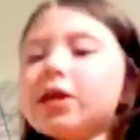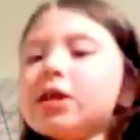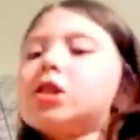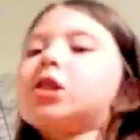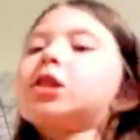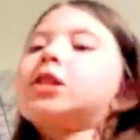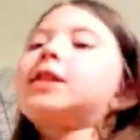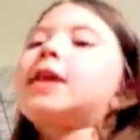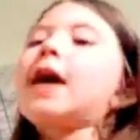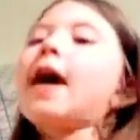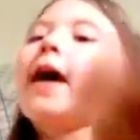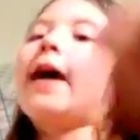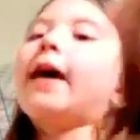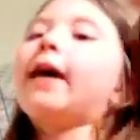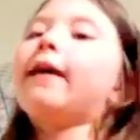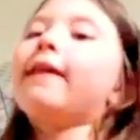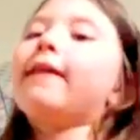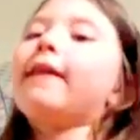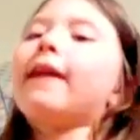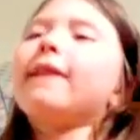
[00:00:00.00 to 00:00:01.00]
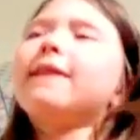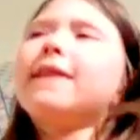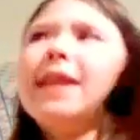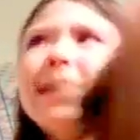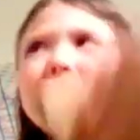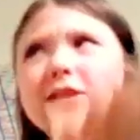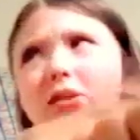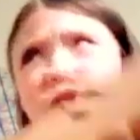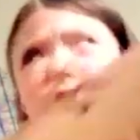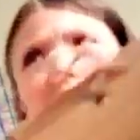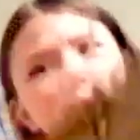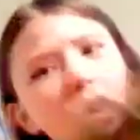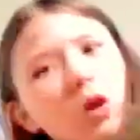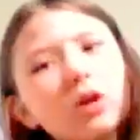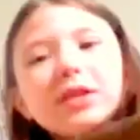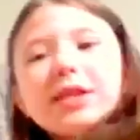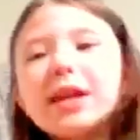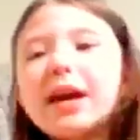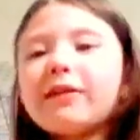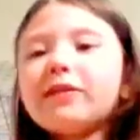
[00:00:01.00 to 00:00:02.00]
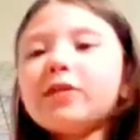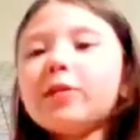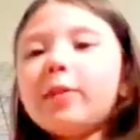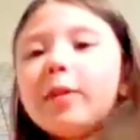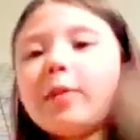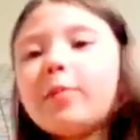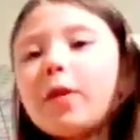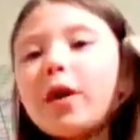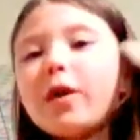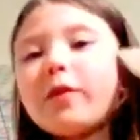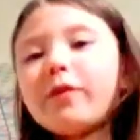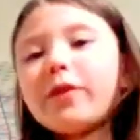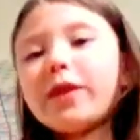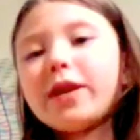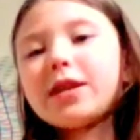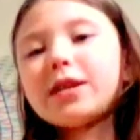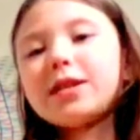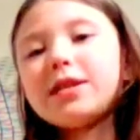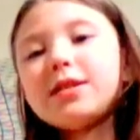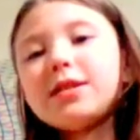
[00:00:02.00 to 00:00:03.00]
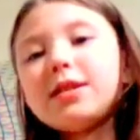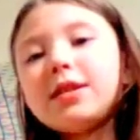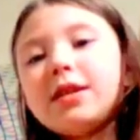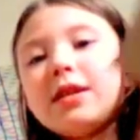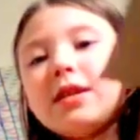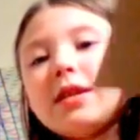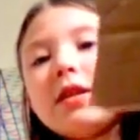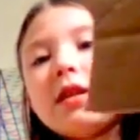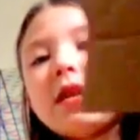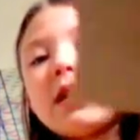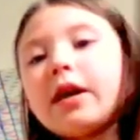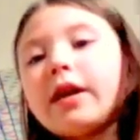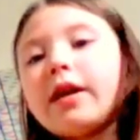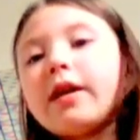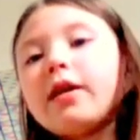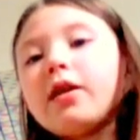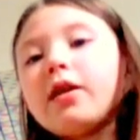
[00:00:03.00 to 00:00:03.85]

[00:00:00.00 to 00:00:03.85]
just say that these do not have to be perfect. Right,